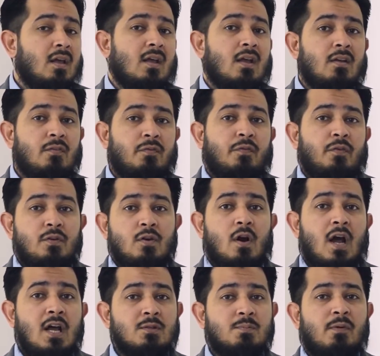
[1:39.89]
if your
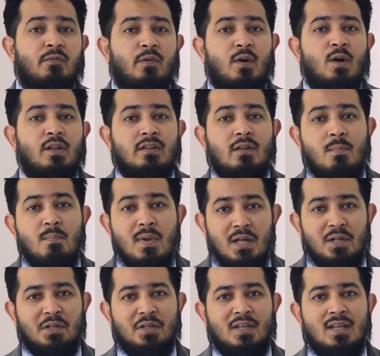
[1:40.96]
husband forgot the
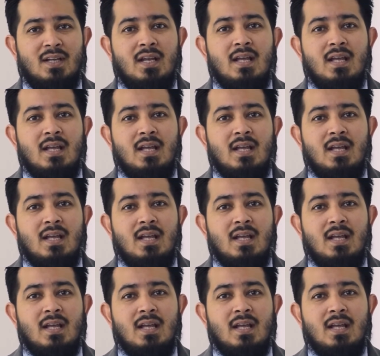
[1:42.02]
milk